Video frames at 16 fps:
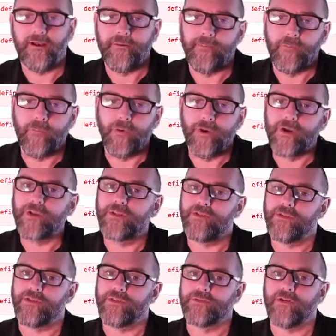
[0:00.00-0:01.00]
we're going to
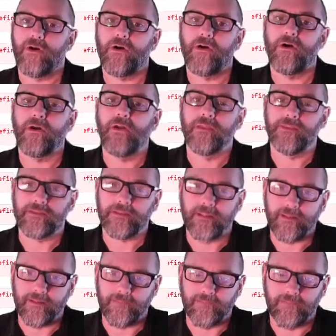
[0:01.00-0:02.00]
do this all the
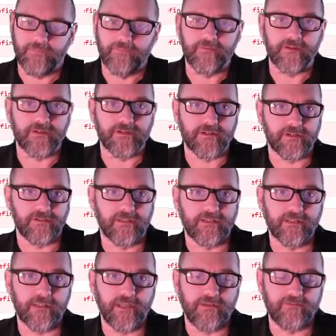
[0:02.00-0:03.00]
time, functions
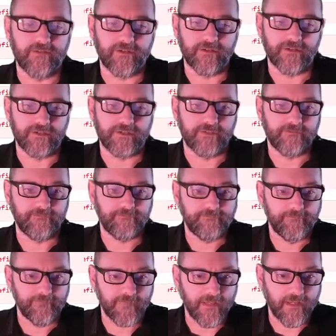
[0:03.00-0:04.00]
inside of functions.
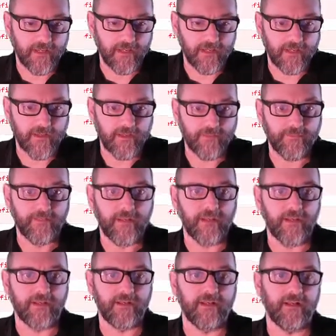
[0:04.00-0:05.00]

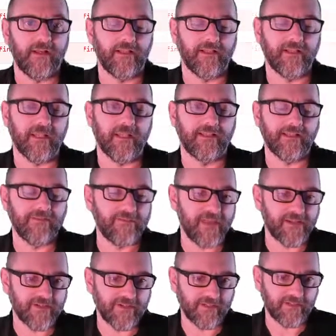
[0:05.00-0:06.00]
And I'll leave
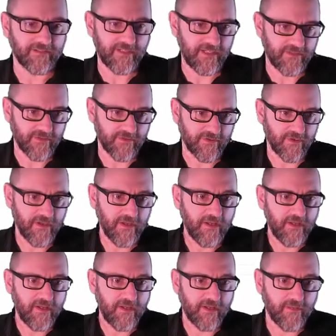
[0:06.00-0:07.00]
that as a little teaser
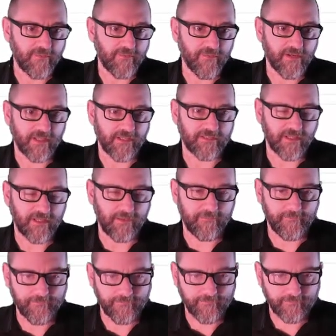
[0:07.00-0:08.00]
for next time,
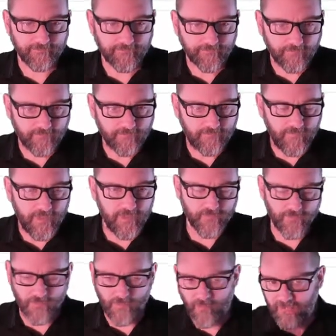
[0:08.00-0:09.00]

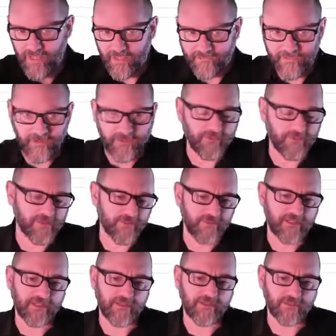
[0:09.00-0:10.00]
for when we get there, which will be
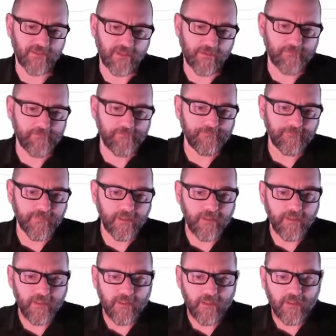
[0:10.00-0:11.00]
next week.
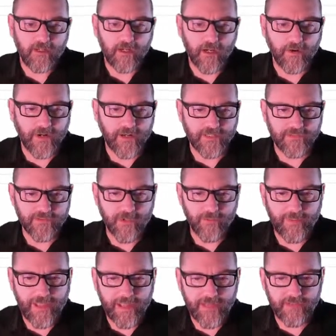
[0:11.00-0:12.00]
All right, let's go
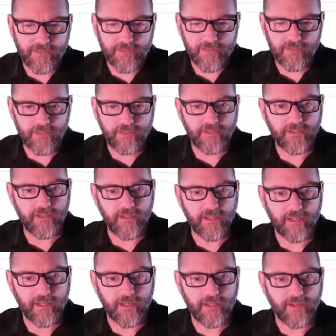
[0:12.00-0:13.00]
back to the
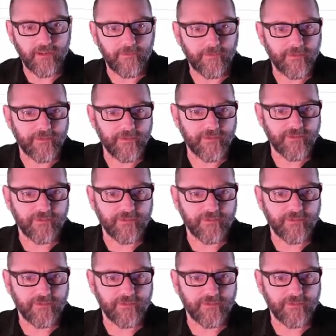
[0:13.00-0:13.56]
Module